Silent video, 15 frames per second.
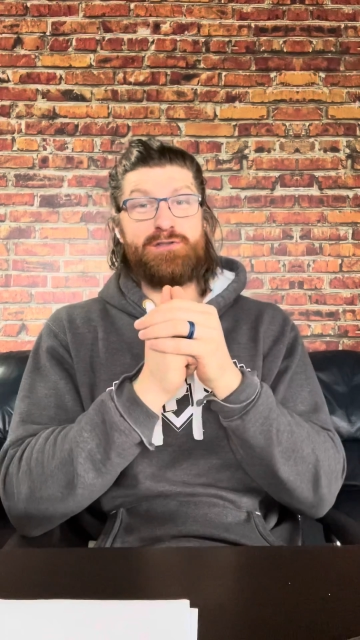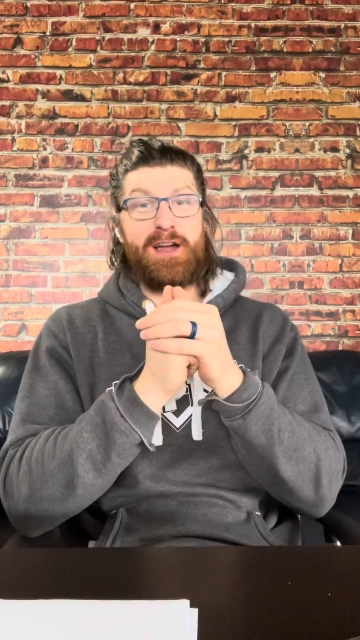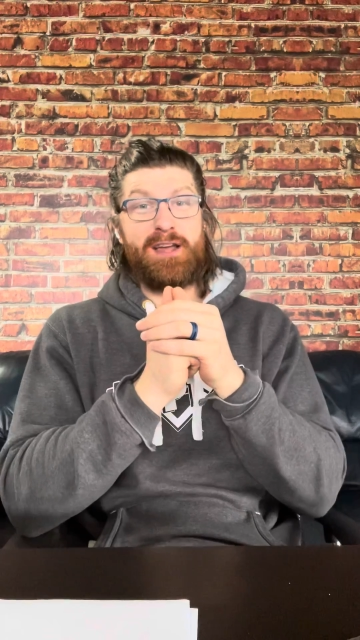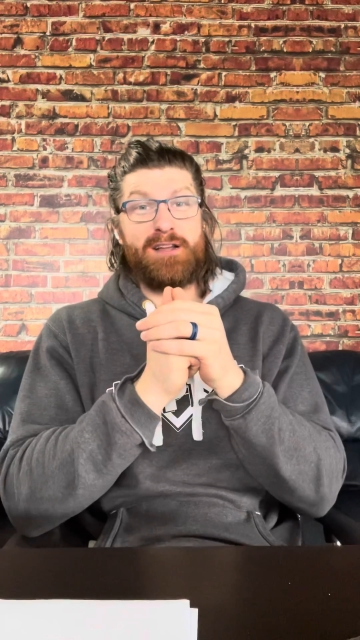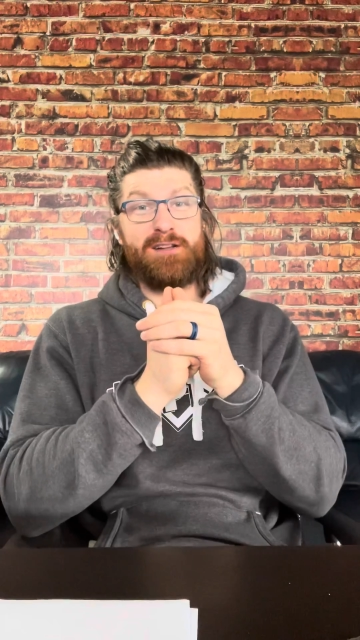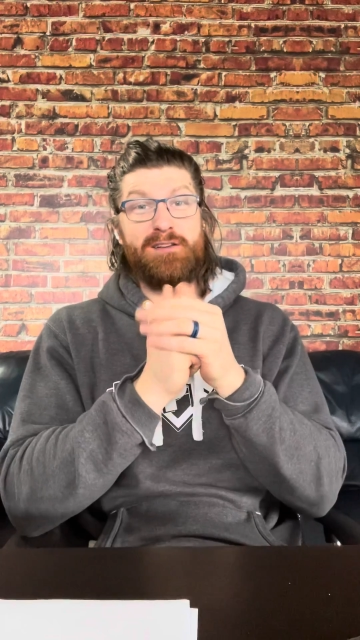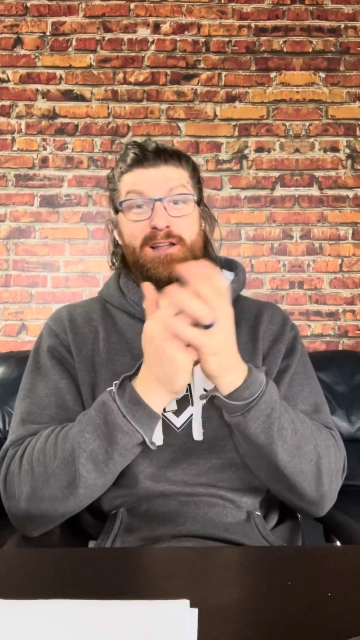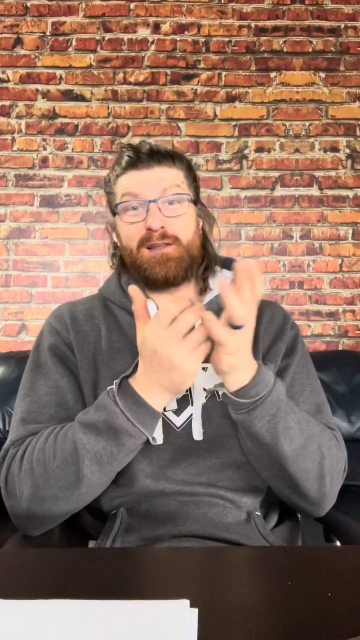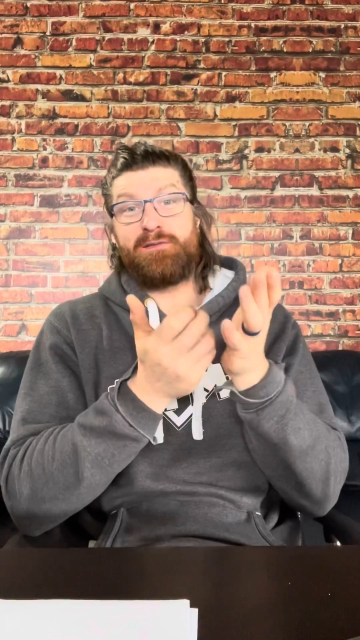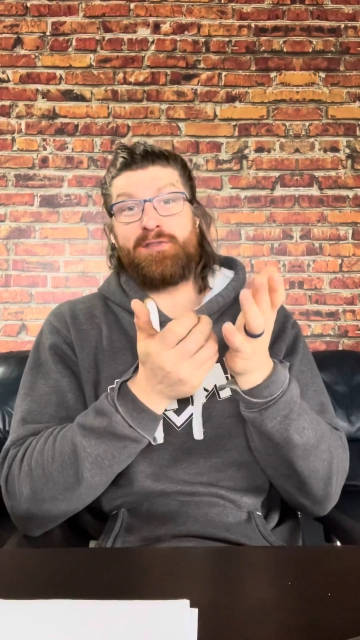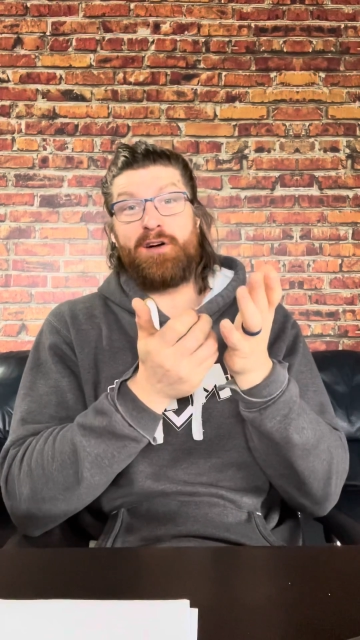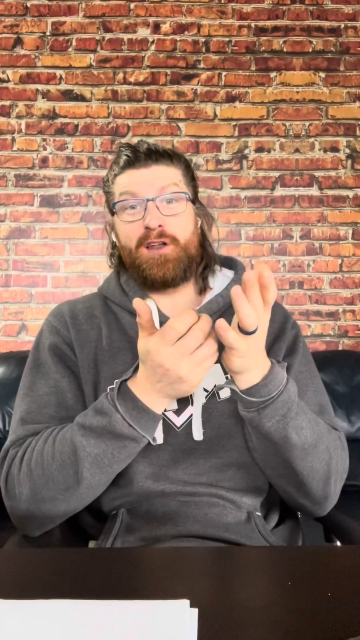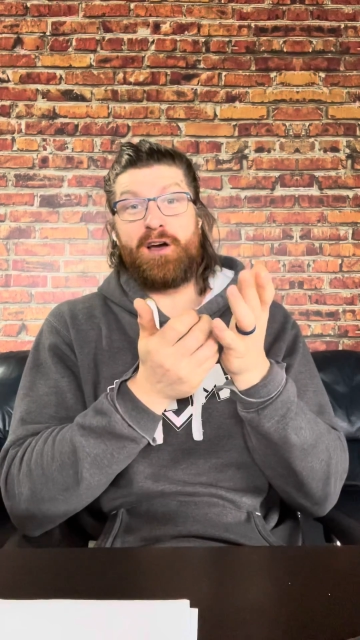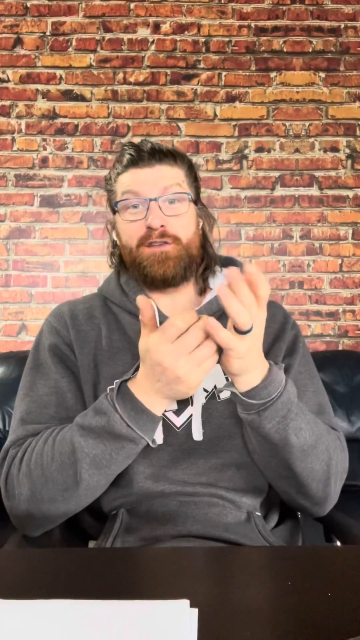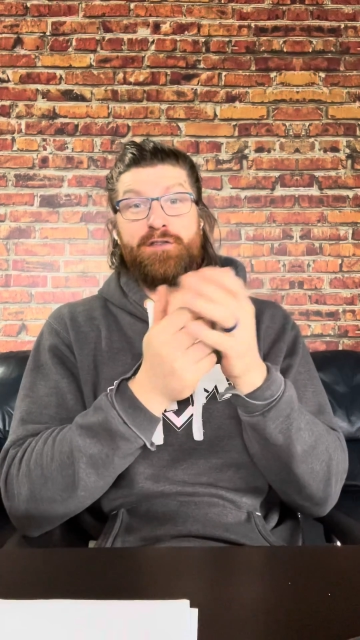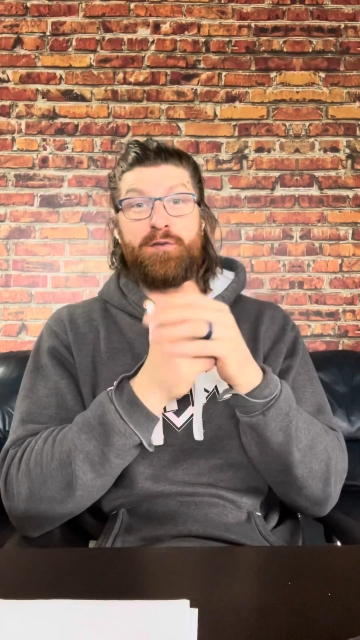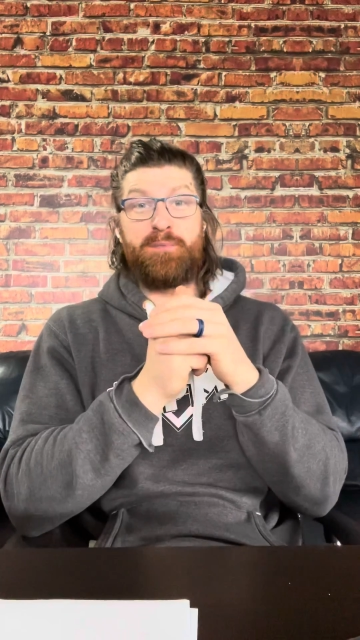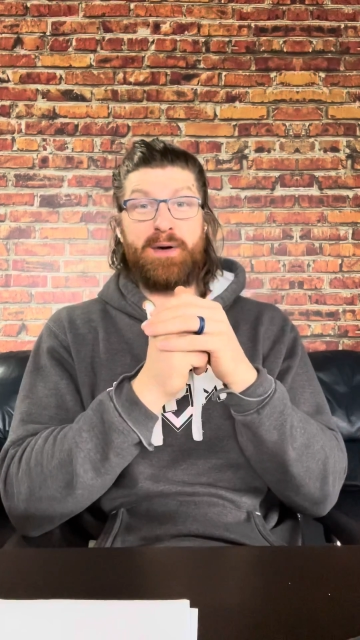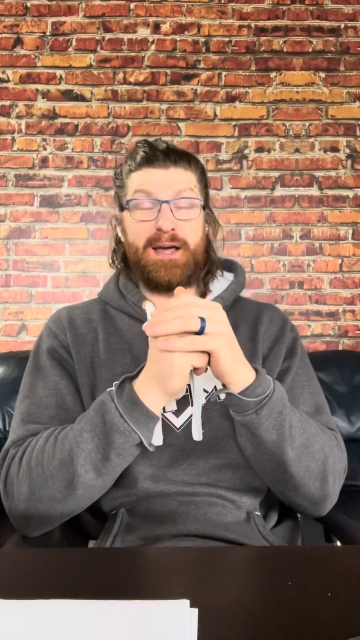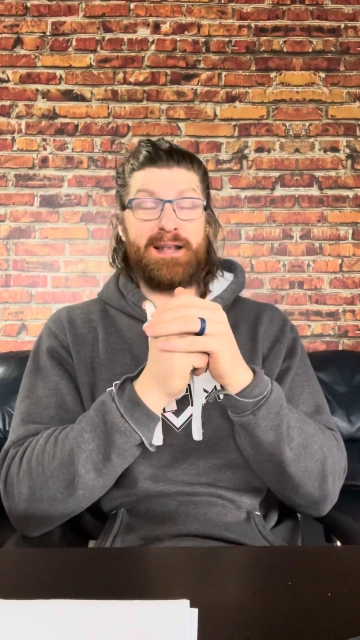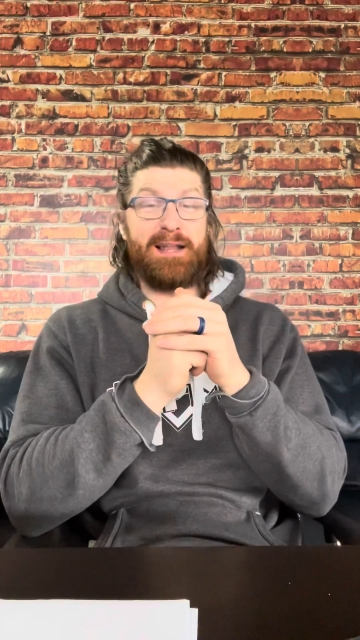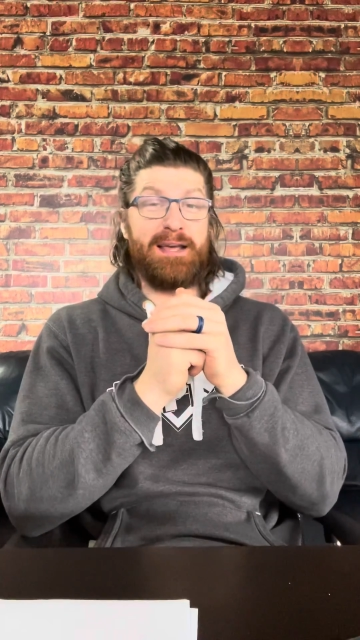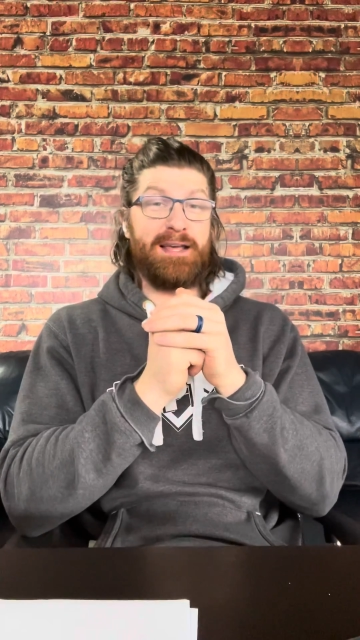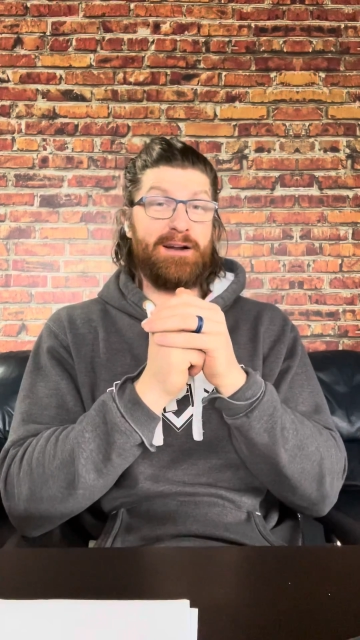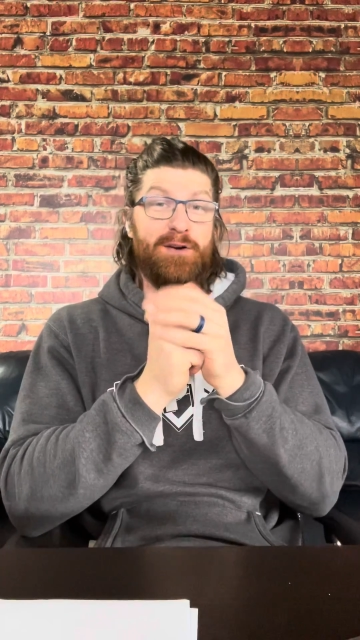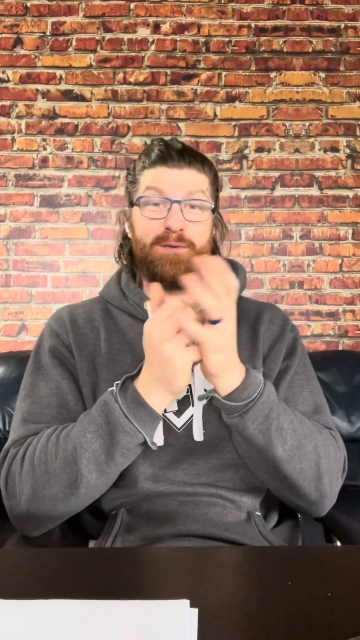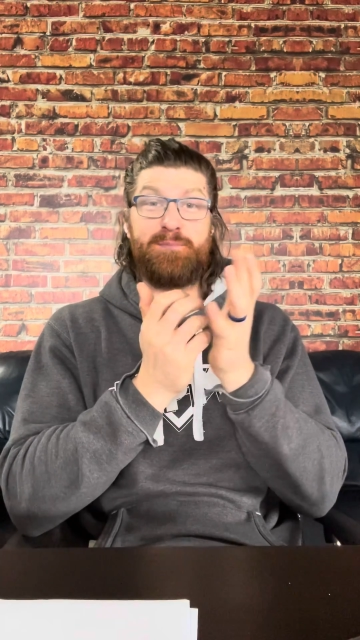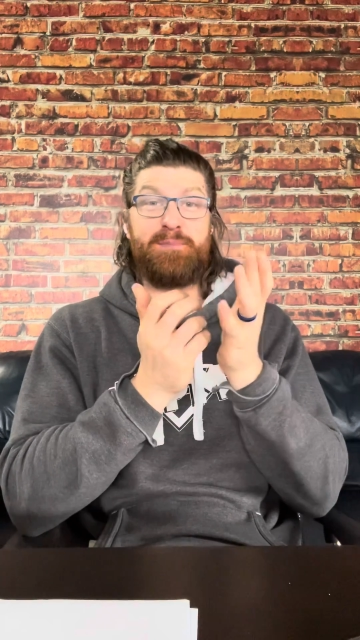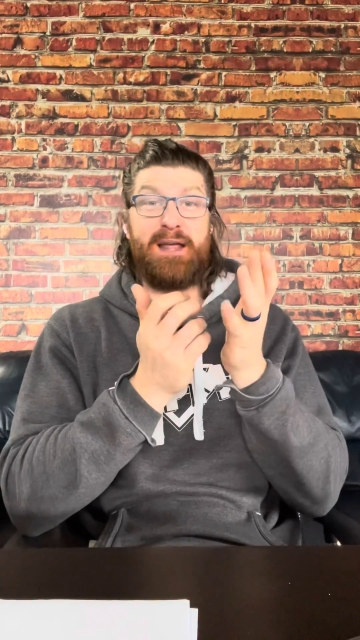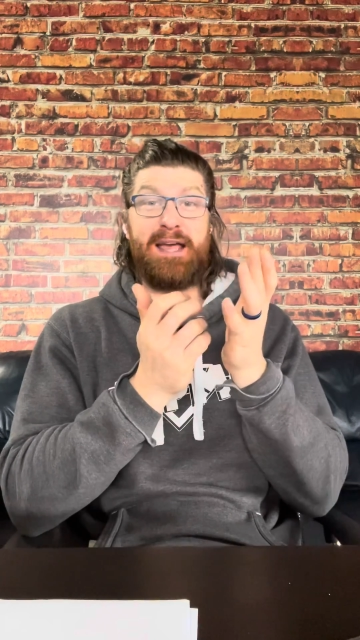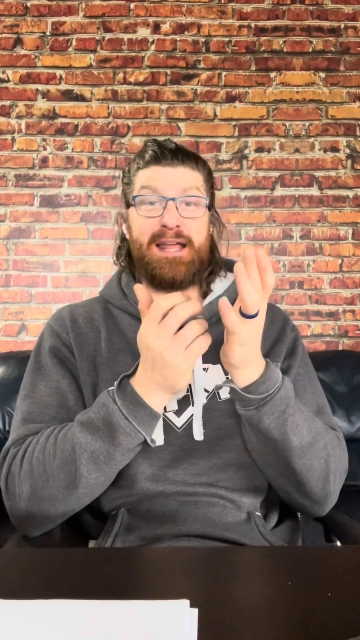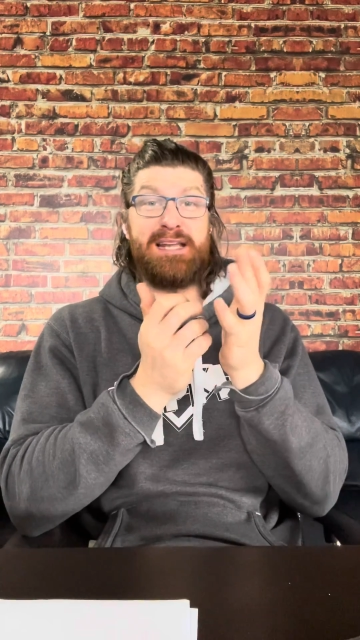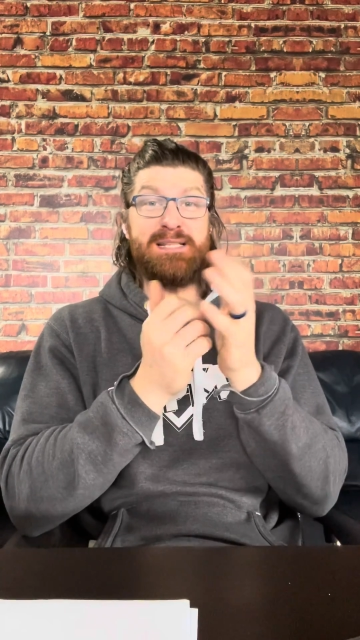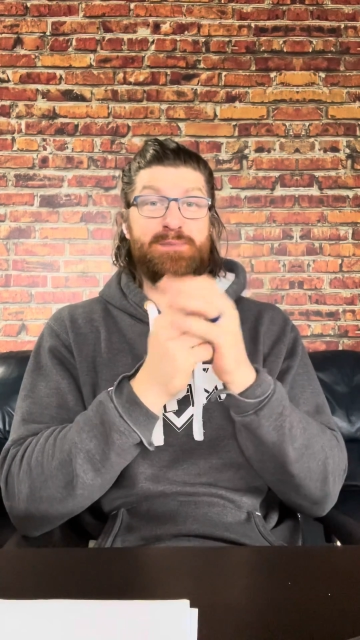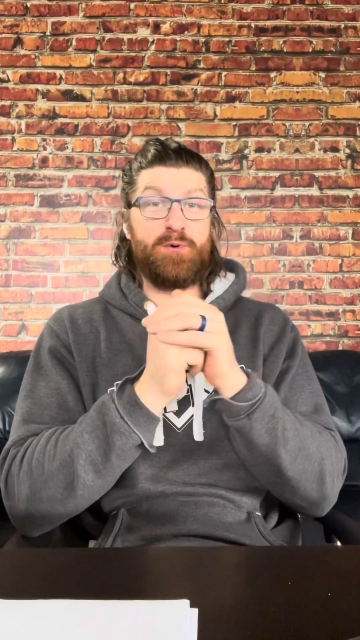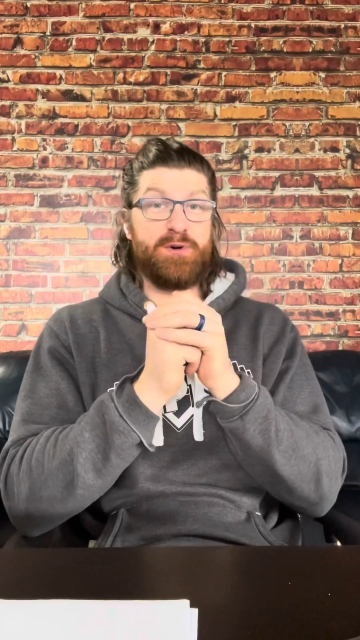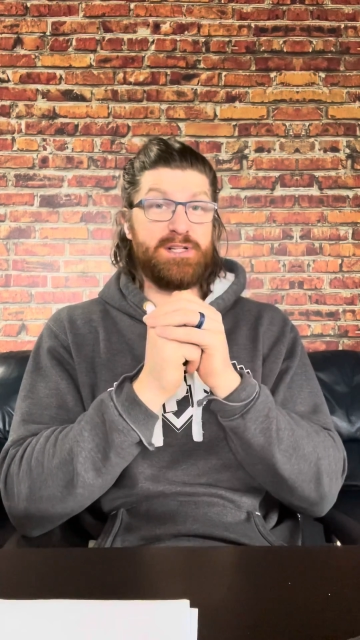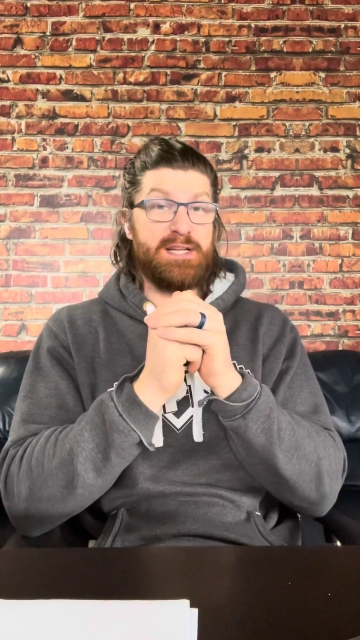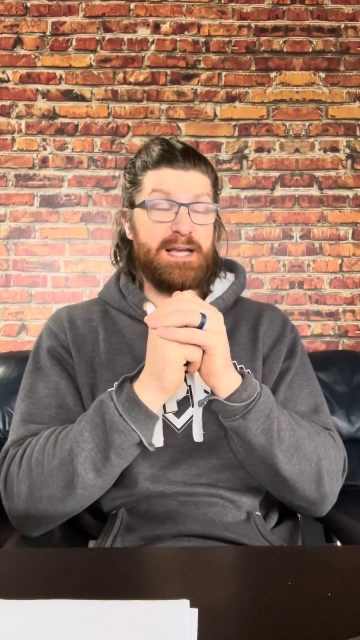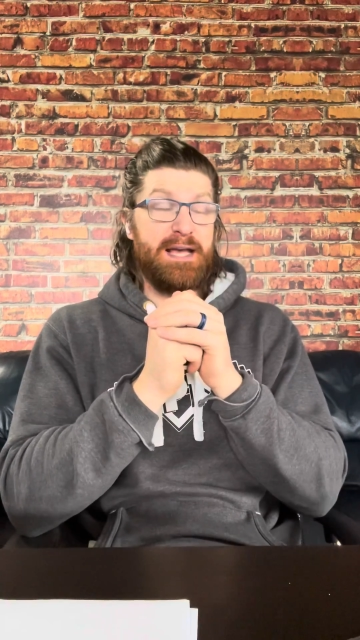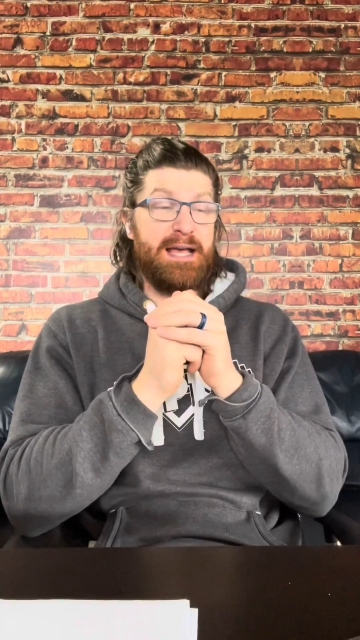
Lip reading: your ankle like falling off a footpath, or playing any sport.